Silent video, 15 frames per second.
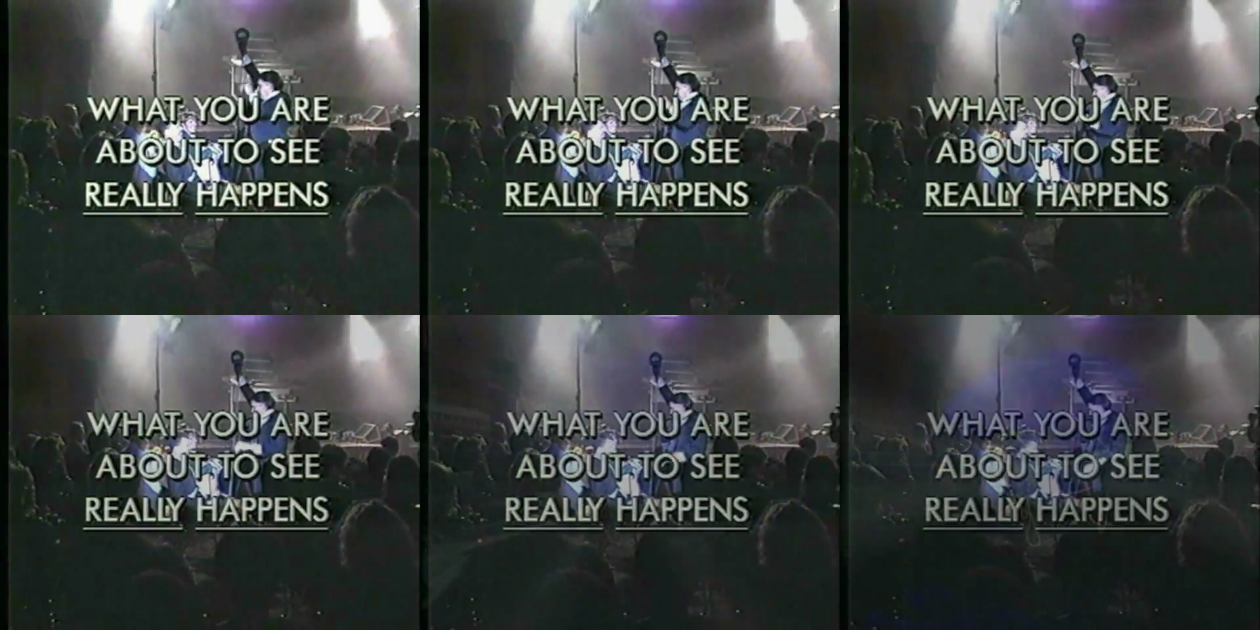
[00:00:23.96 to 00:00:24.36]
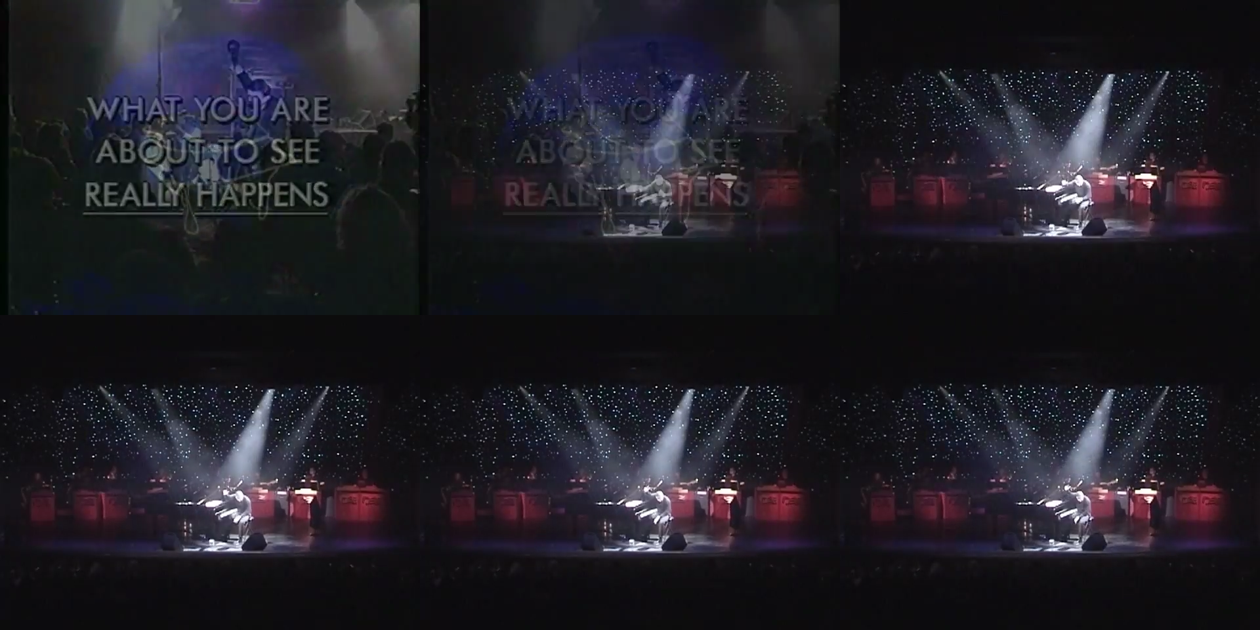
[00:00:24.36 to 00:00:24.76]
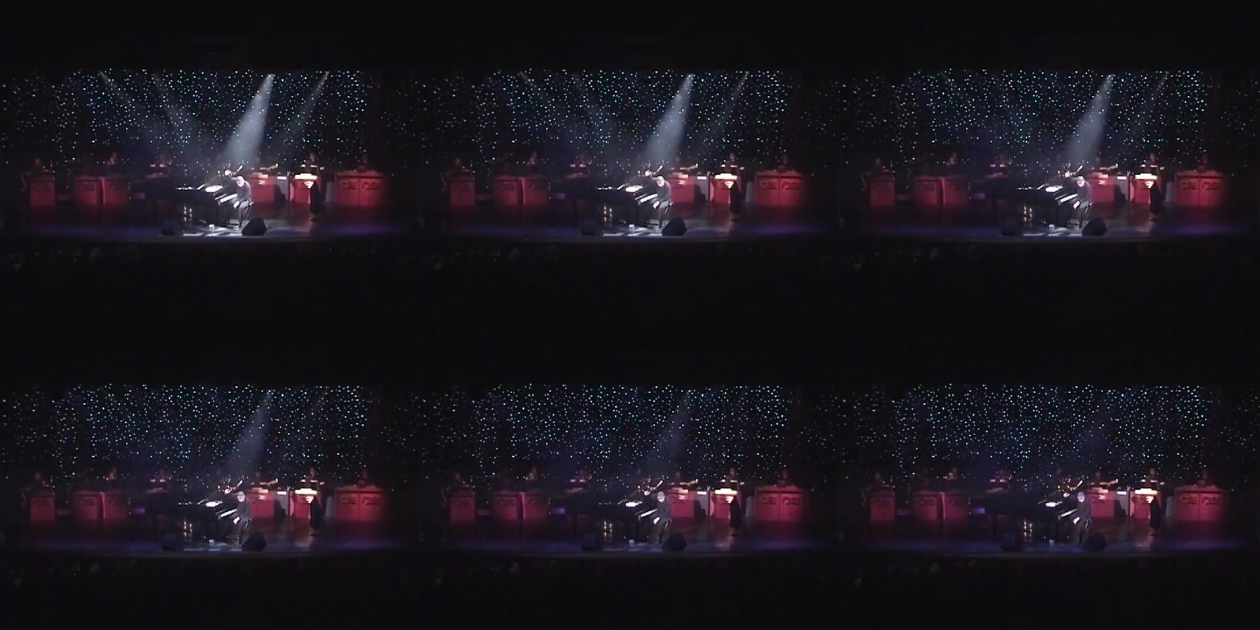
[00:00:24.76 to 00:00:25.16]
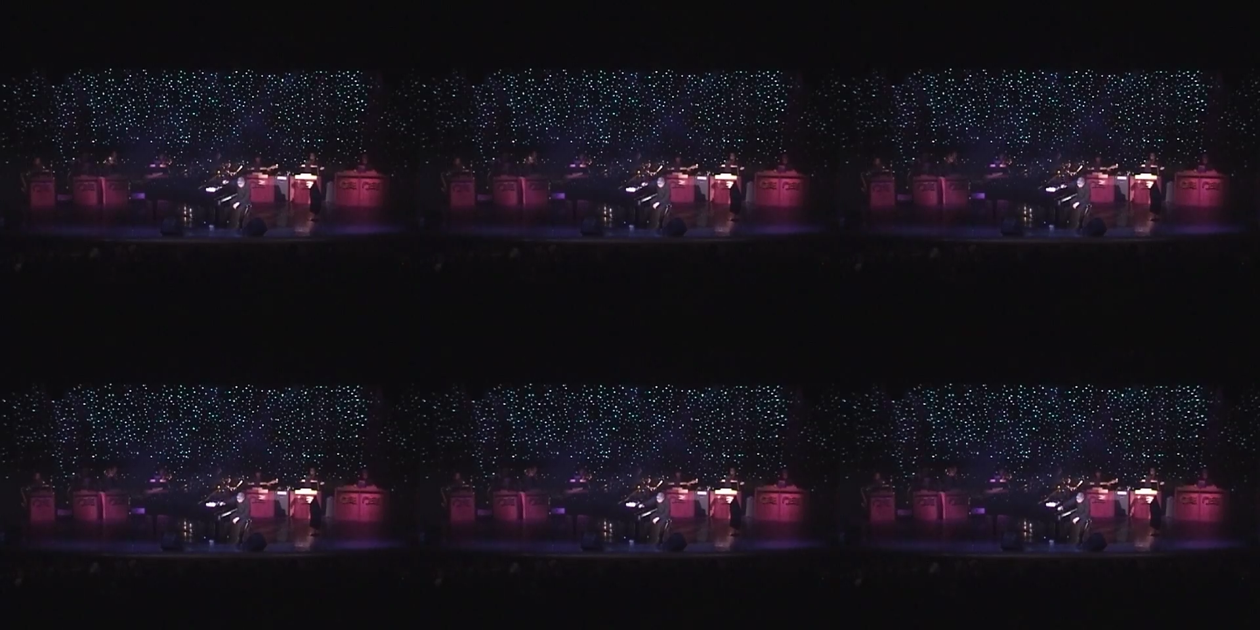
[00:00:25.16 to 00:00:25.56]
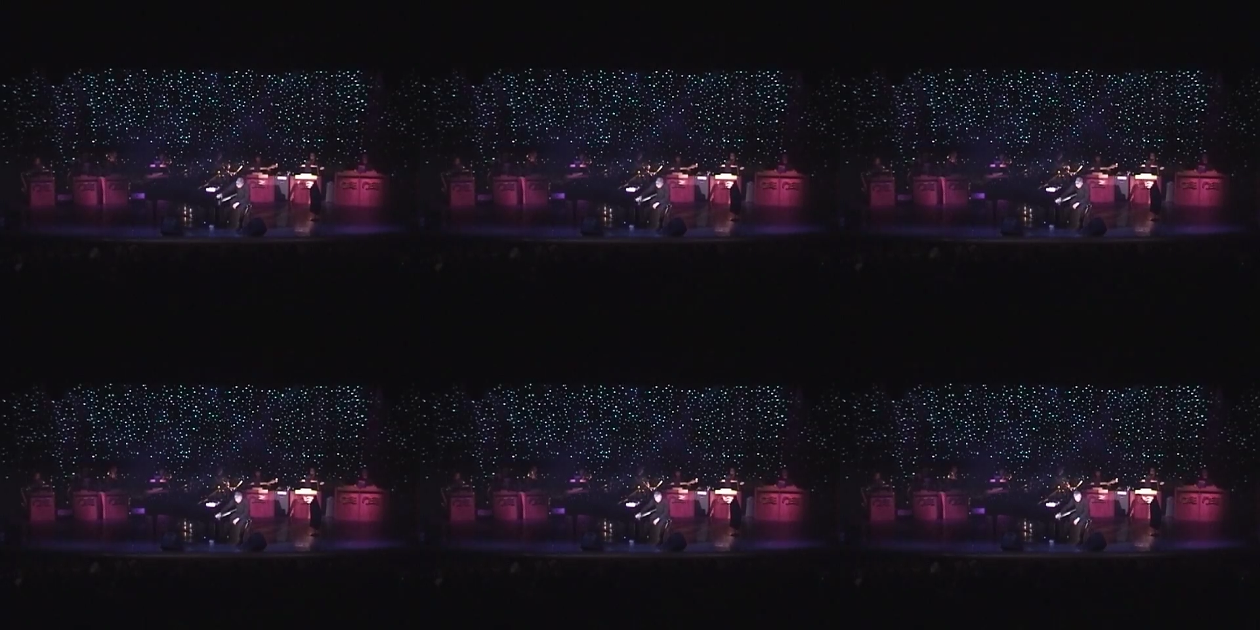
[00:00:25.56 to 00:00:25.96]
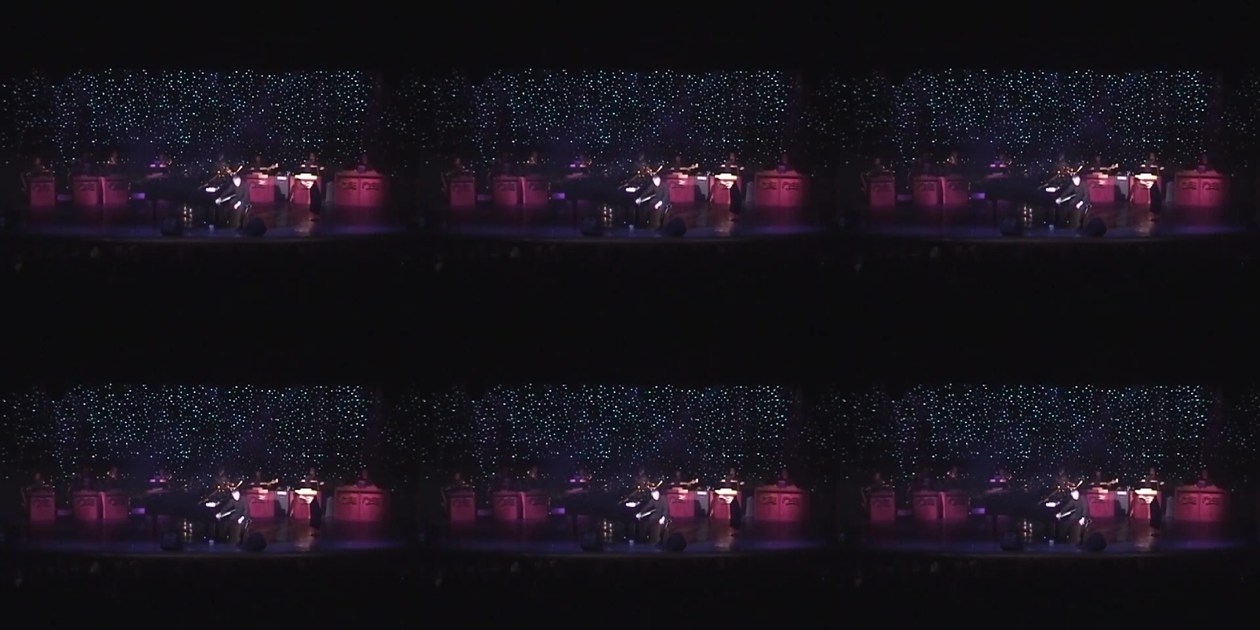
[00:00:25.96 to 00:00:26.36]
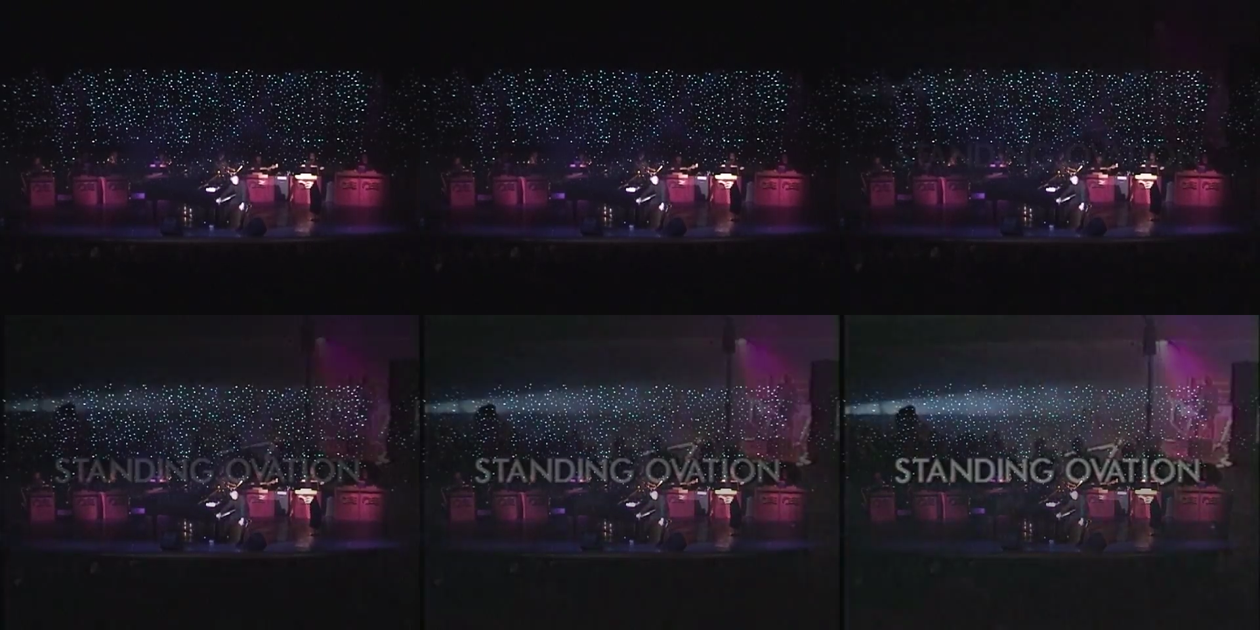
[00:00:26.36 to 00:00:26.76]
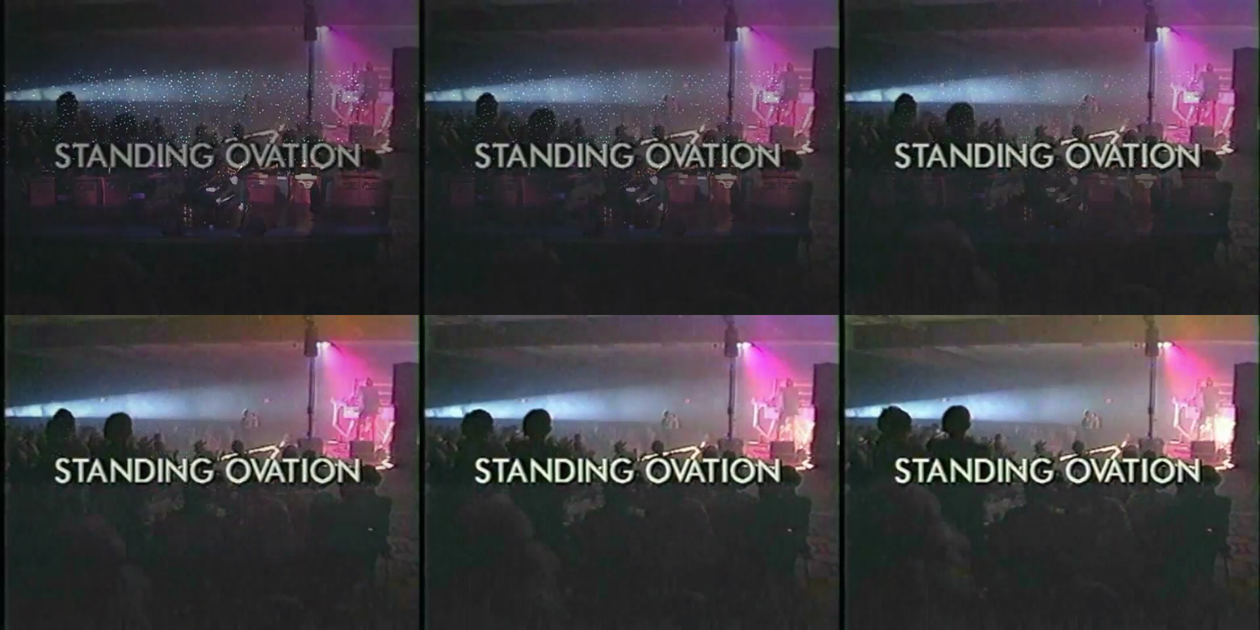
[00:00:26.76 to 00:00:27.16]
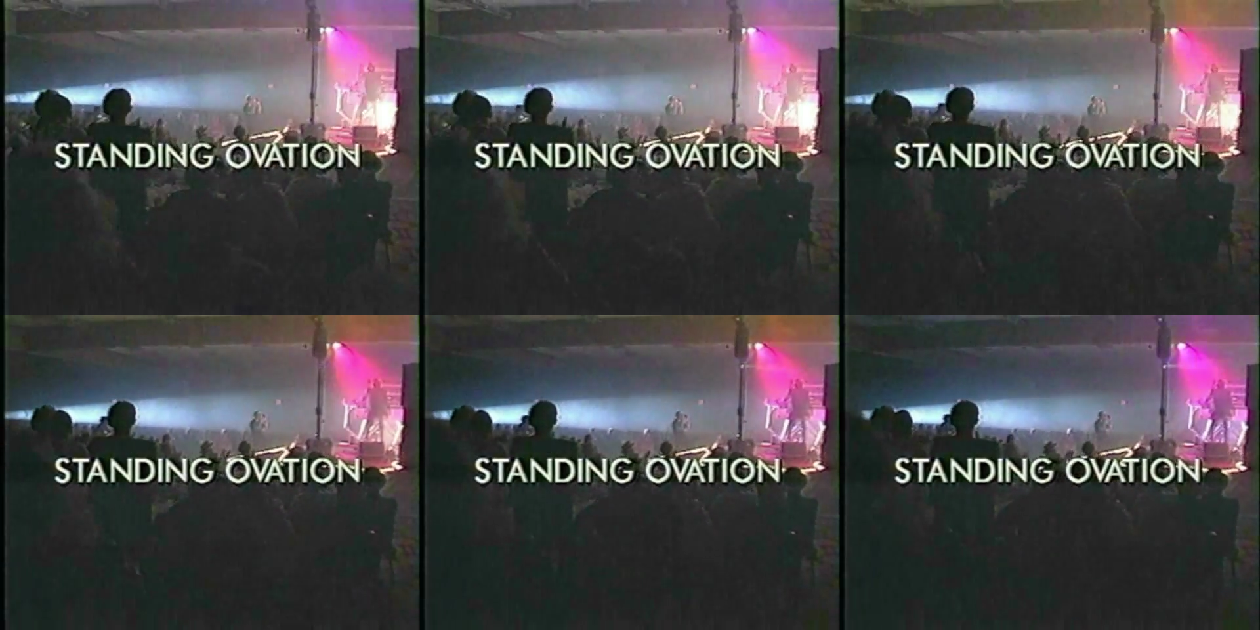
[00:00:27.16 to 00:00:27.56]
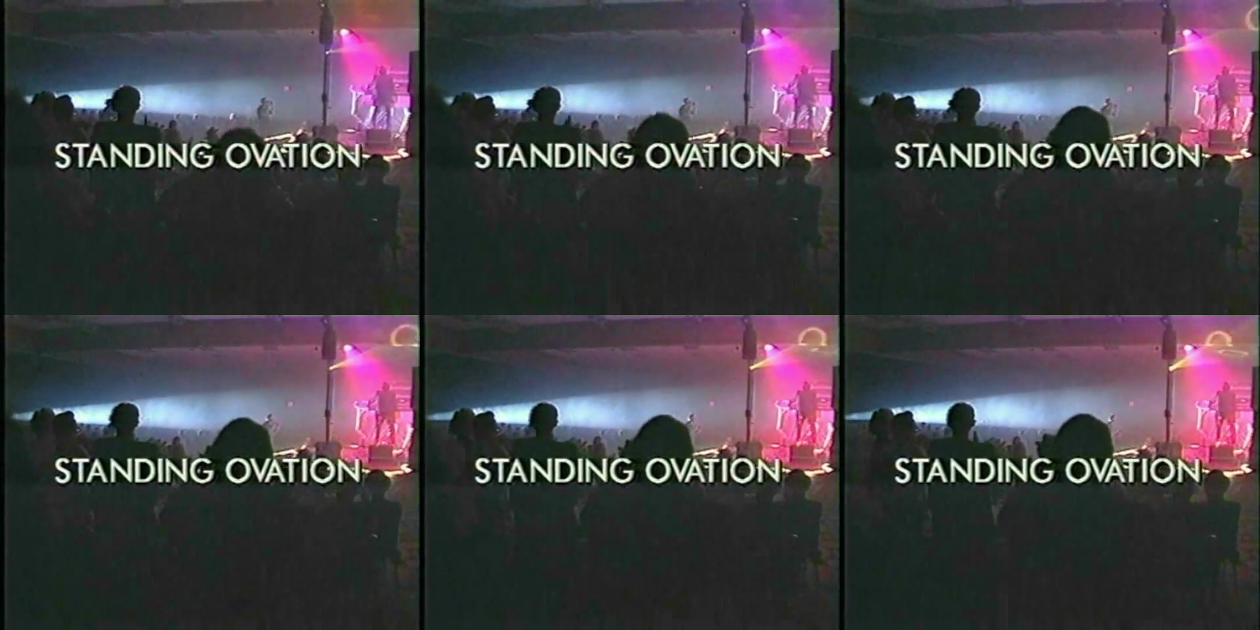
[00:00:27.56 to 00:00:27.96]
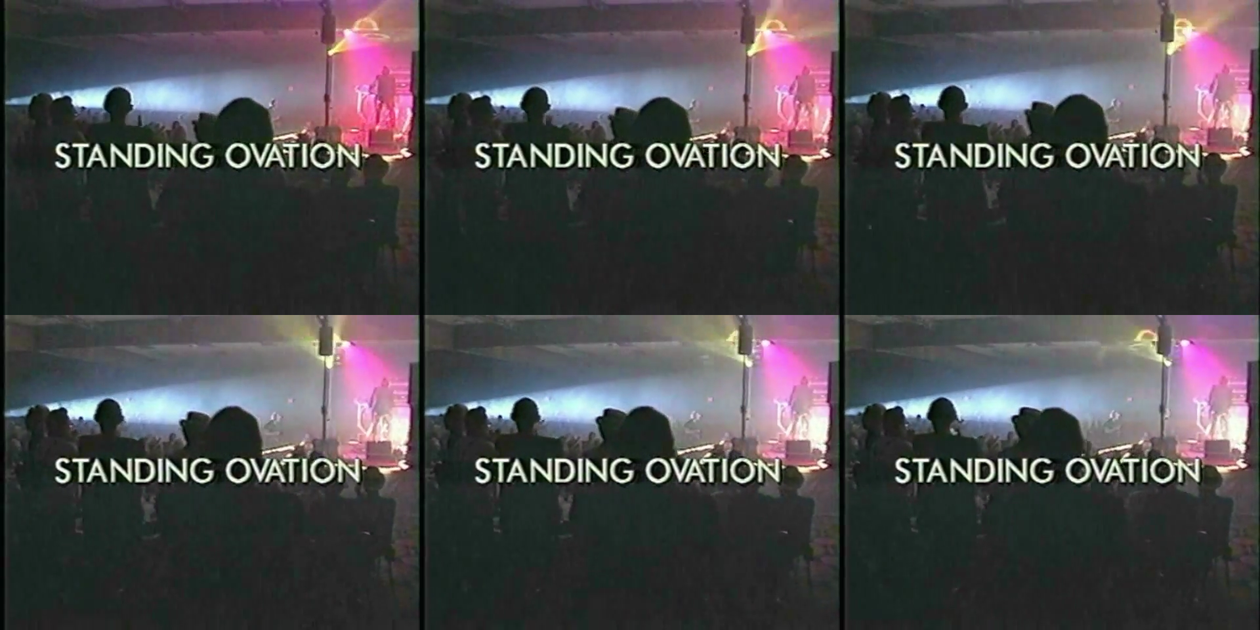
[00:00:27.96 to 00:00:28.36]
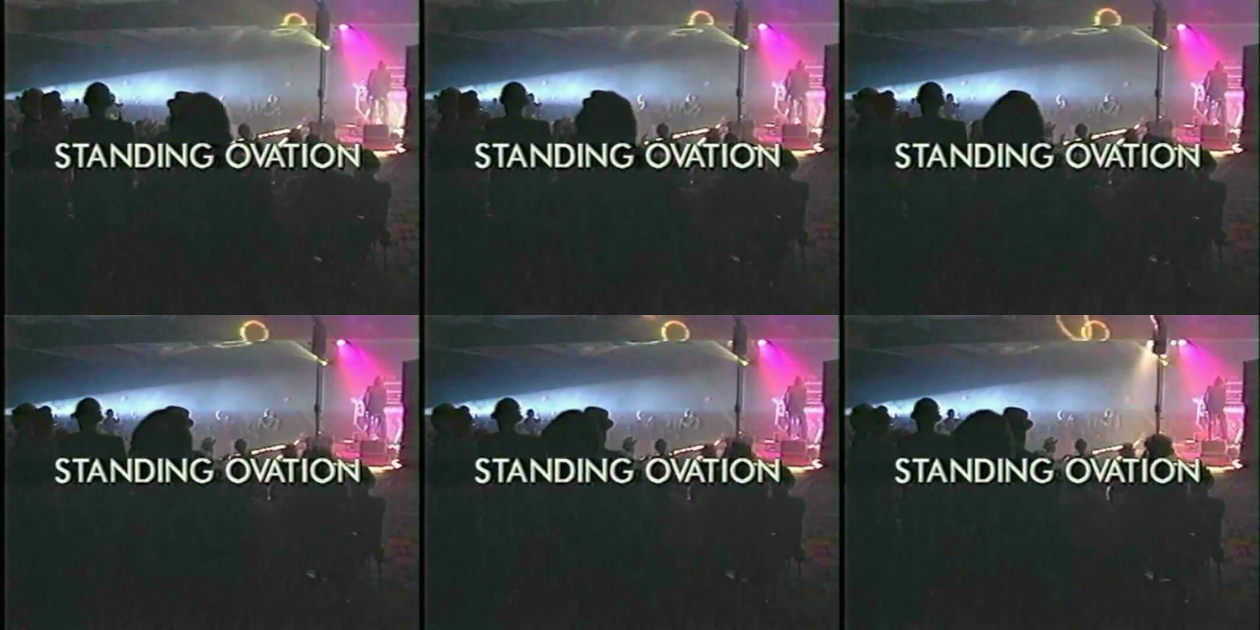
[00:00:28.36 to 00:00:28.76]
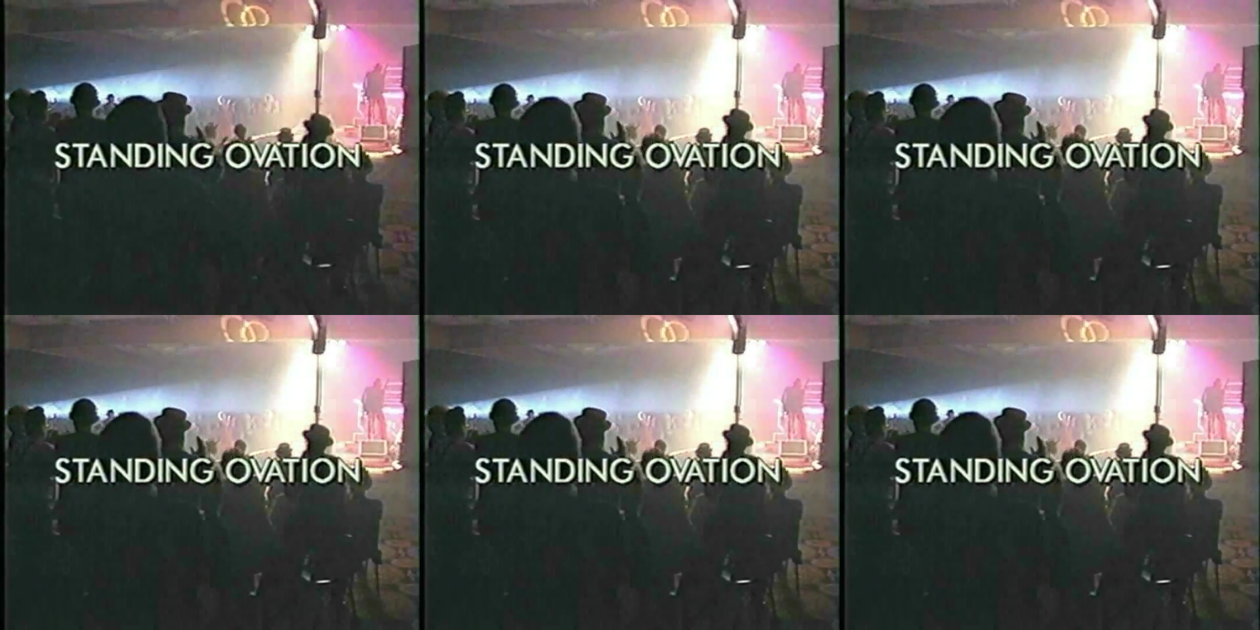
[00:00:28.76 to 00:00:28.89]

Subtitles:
(no speaker visible)